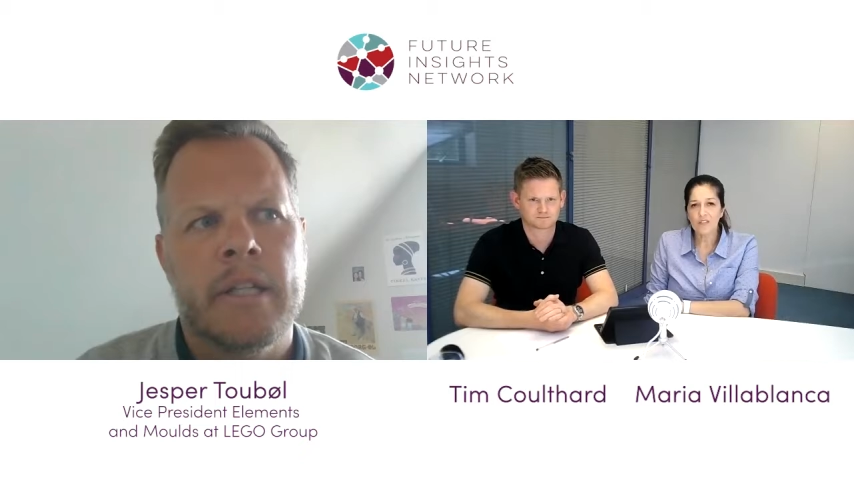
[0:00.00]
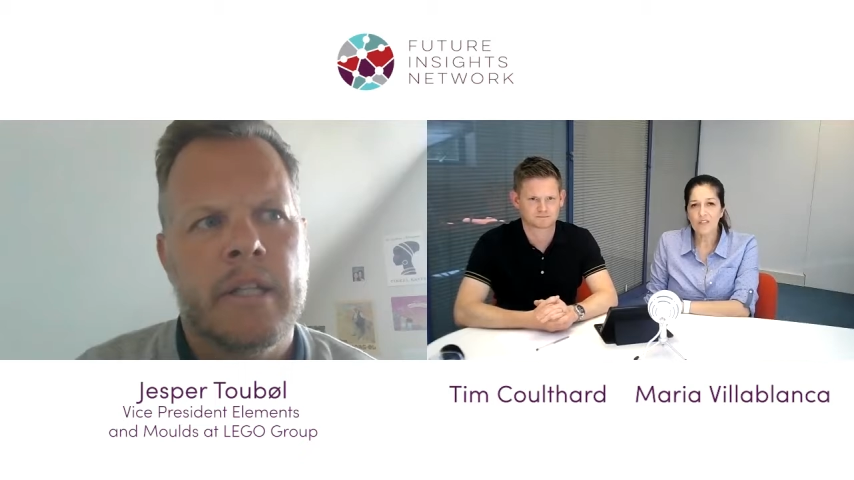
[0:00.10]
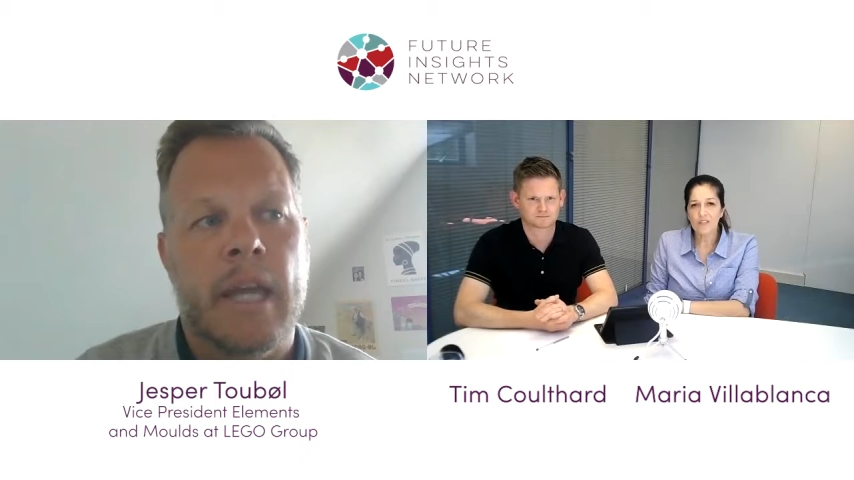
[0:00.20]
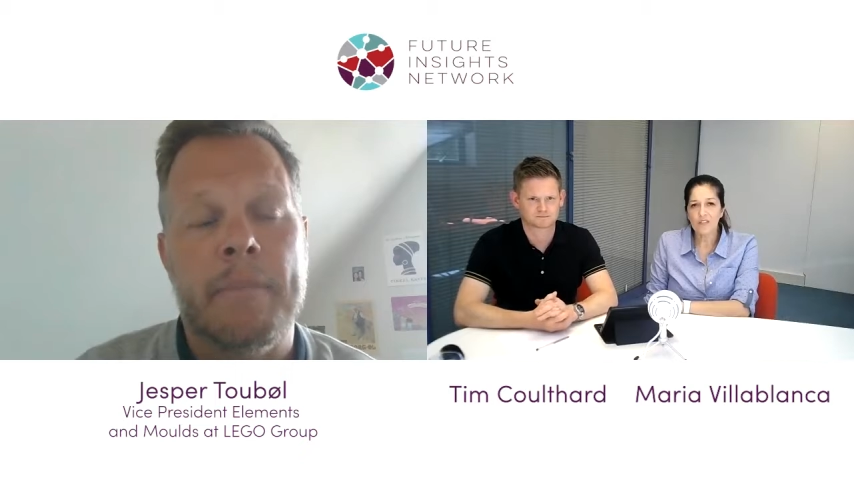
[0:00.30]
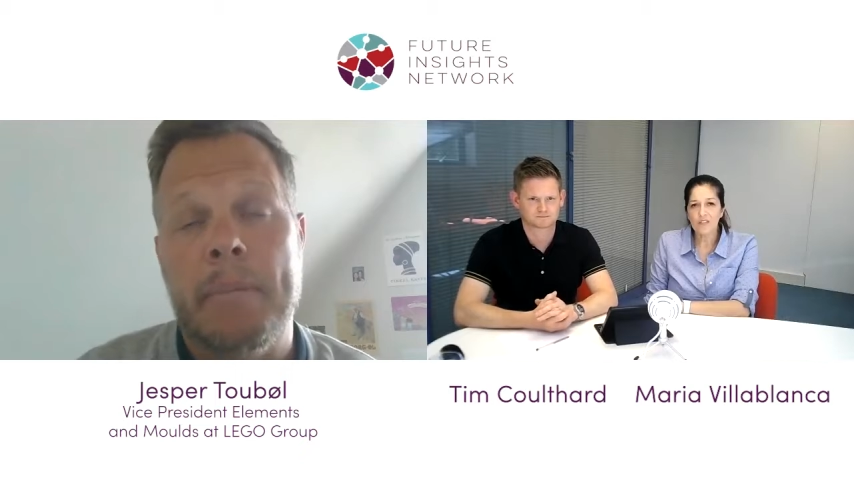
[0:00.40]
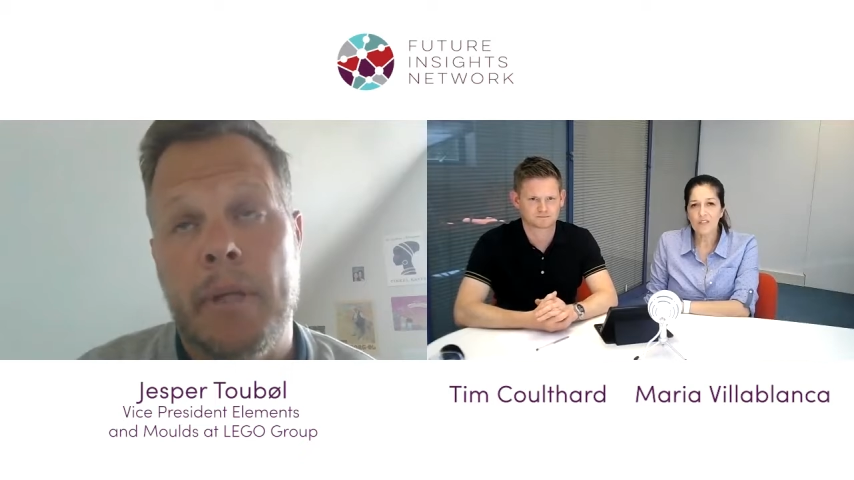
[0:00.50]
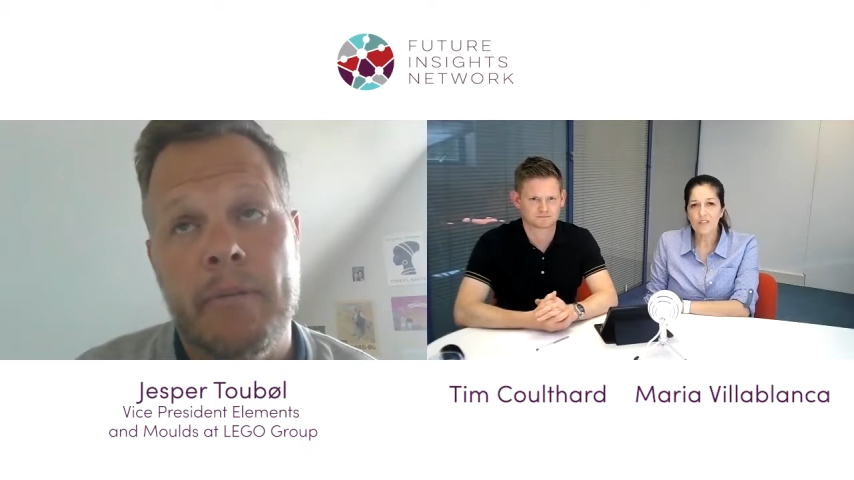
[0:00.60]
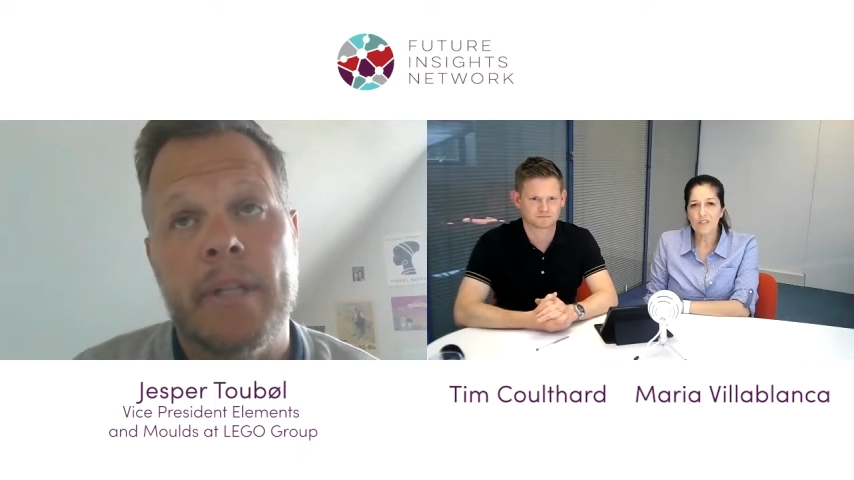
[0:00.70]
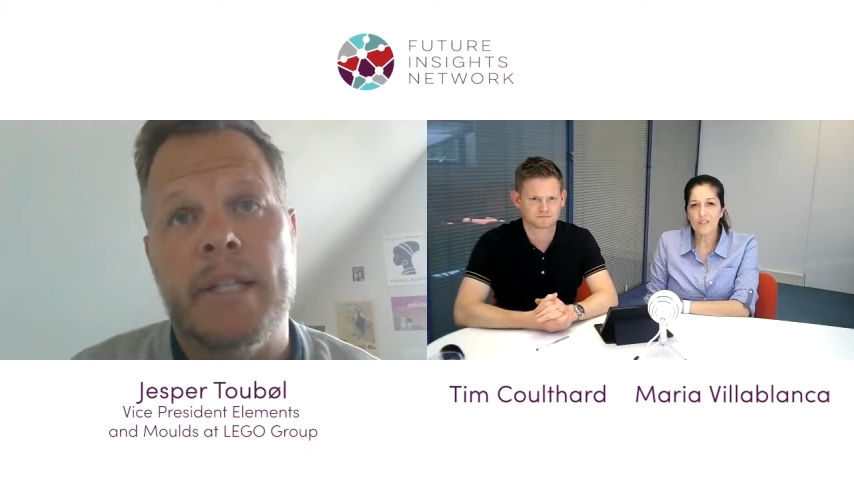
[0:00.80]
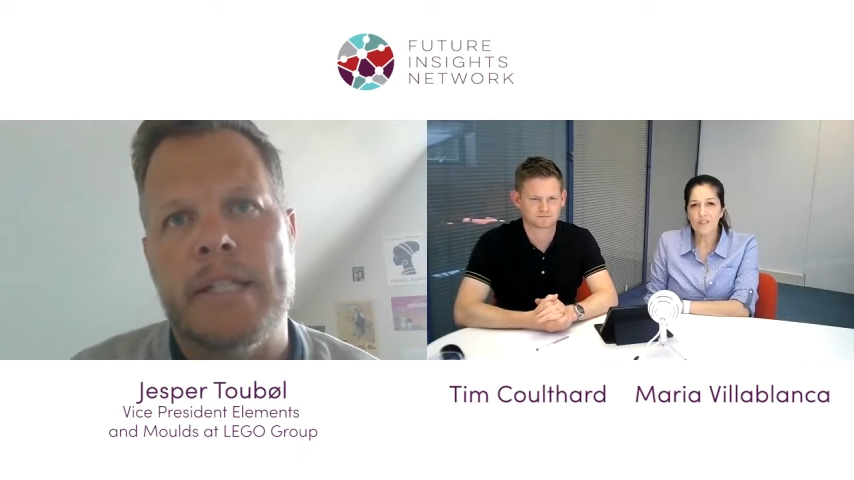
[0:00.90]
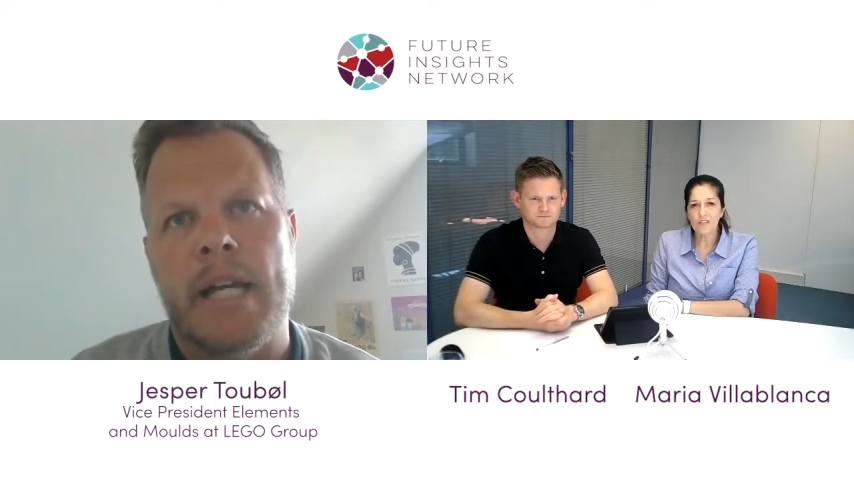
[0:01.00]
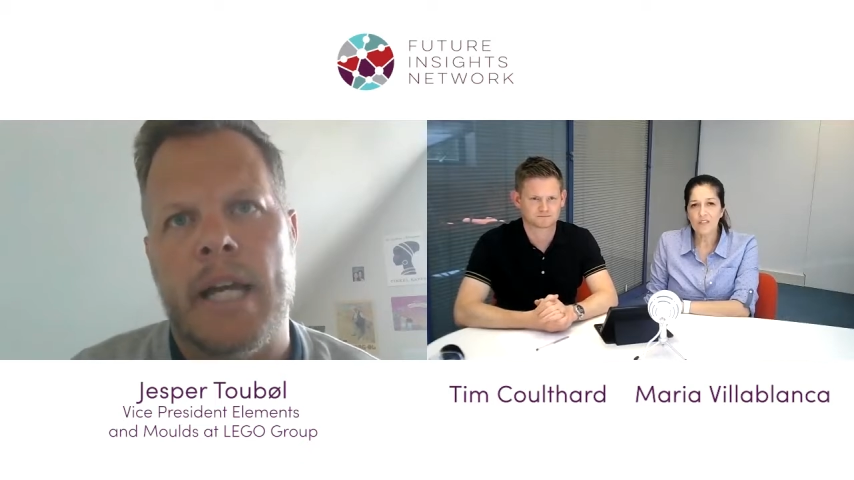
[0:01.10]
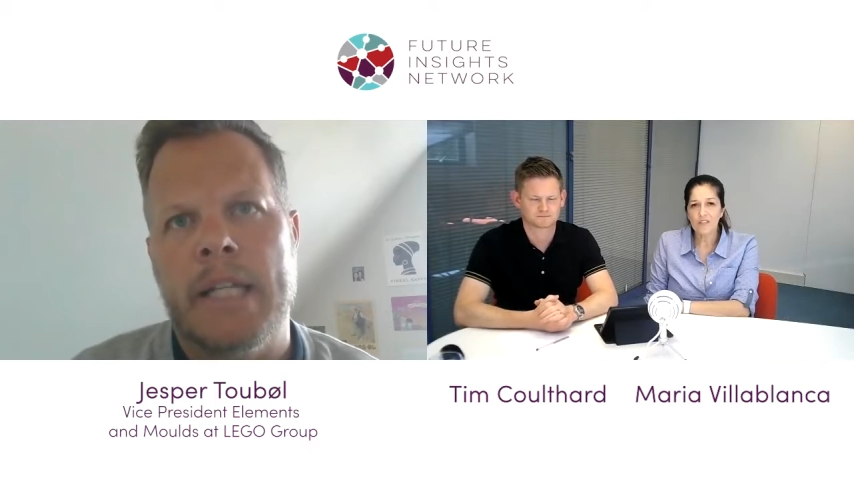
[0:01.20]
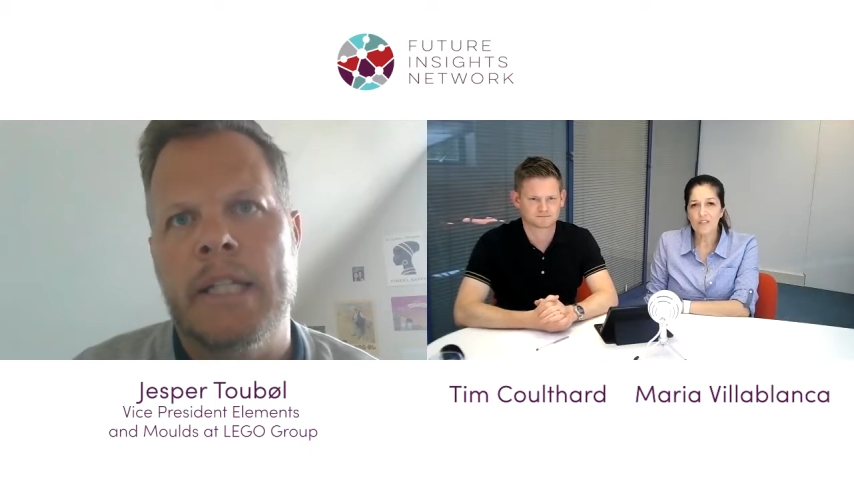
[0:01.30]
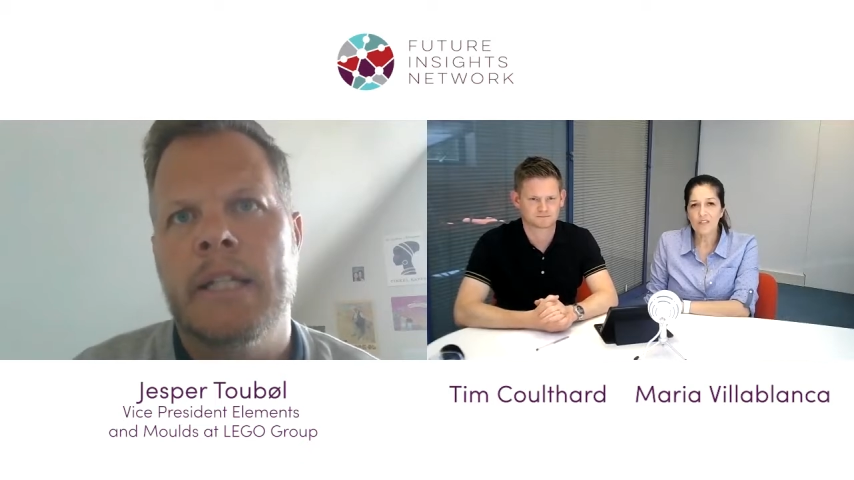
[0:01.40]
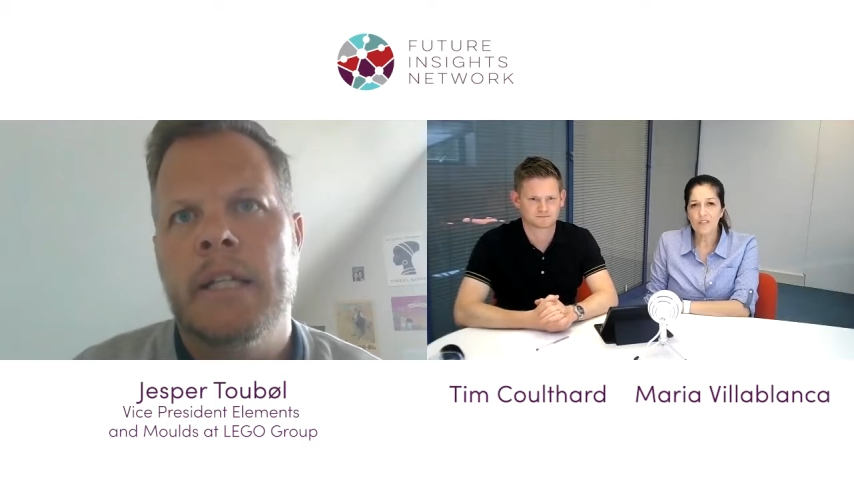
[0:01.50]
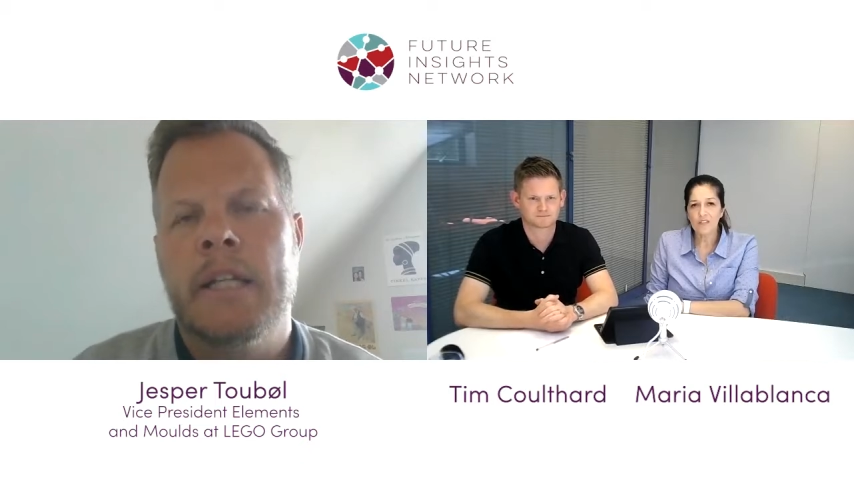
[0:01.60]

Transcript: and maybe even design,